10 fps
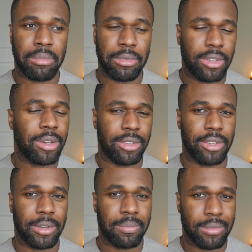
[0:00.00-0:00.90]

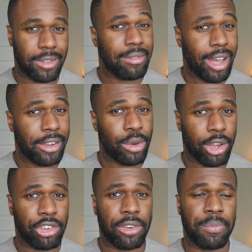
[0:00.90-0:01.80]
Seriously, it's a valid
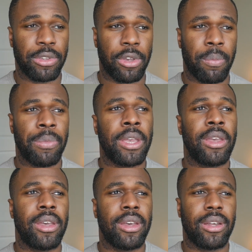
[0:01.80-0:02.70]
question, so
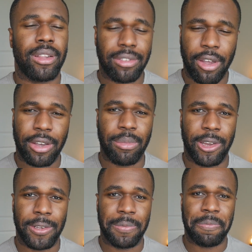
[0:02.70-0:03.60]
let's talk about
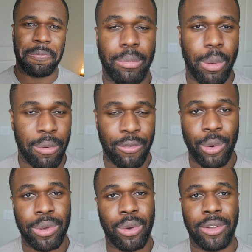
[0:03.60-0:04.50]
it. But before
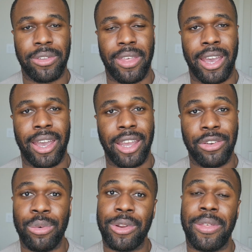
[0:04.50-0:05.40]
we go into that, I
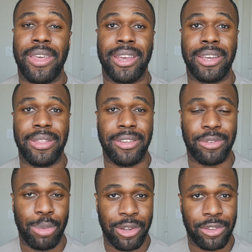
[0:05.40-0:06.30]
do want to thank the
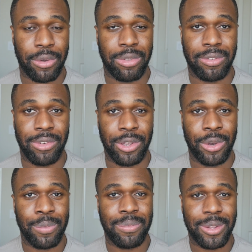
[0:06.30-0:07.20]
sponsor of this video,